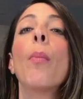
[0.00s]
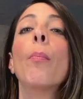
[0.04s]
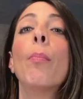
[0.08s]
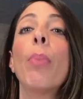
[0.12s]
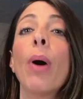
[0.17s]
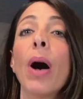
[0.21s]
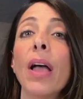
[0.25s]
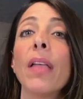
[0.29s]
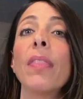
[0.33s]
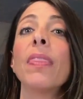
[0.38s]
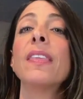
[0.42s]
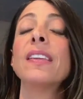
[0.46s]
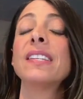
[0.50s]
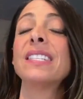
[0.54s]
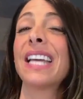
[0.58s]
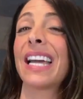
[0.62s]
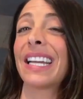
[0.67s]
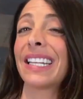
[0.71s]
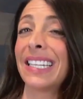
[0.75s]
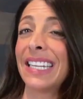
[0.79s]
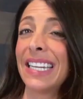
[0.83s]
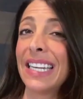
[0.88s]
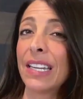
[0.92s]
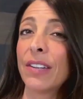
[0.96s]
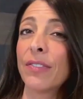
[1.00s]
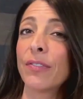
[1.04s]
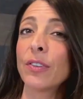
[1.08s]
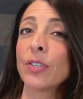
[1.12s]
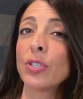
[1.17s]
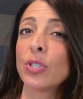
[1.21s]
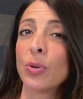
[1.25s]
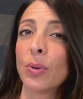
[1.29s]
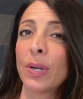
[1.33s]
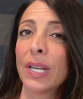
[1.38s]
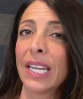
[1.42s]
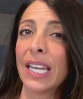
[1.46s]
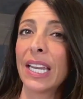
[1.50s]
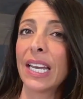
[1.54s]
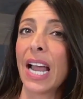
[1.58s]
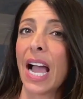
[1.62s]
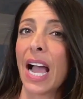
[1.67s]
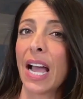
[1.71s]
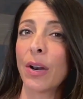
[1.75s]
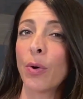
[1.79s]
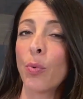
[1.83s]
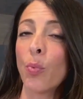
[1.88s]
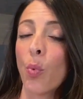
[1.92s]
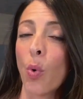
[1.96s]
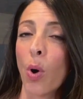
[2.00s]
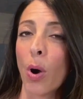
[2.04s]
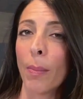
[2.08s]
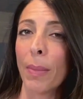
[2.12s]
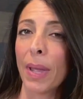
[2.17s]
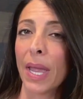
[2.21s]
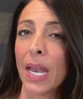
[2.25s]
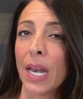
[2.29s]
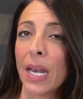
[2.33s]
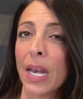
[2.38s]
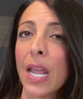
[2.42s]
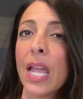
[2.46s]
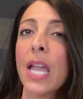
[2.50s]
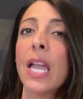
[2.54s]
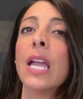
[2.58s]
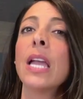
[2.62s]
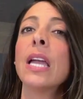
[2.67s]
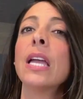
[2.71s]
but the technique for doing it on a woman